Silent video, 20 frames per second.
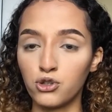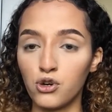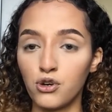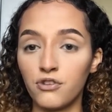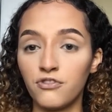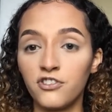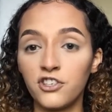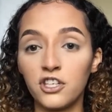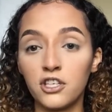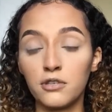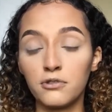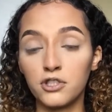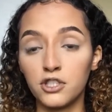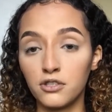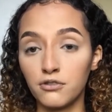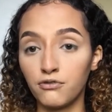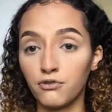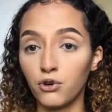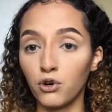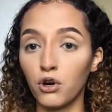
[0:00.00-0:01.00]
Or if you're in
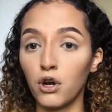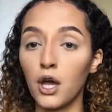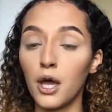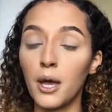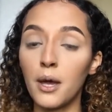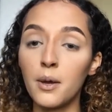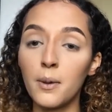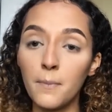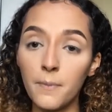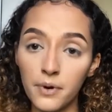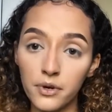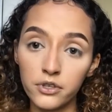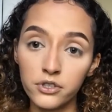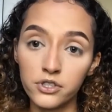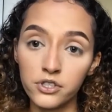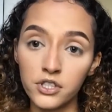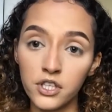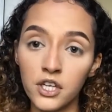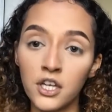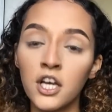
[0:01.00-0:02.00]
Sephora in
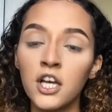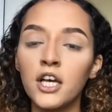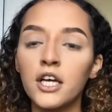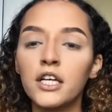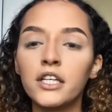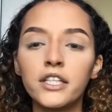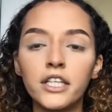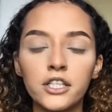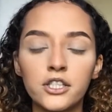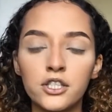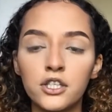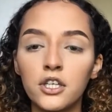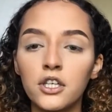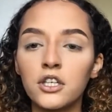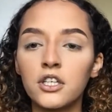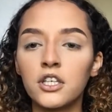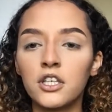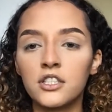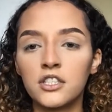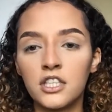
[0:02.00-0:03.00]
person, that's
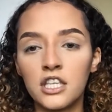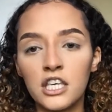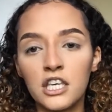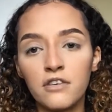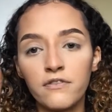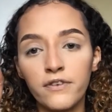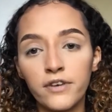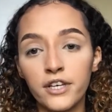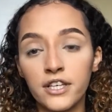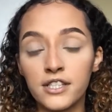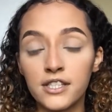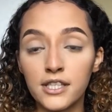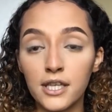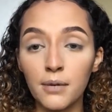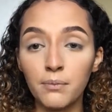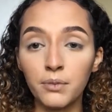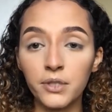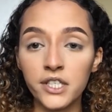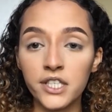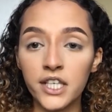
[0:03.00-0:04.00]
good because they give you a
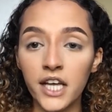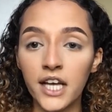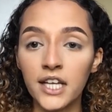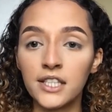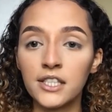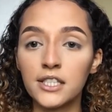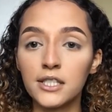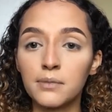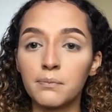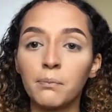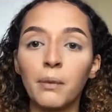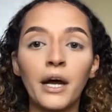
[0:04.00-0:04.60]
sample sizes.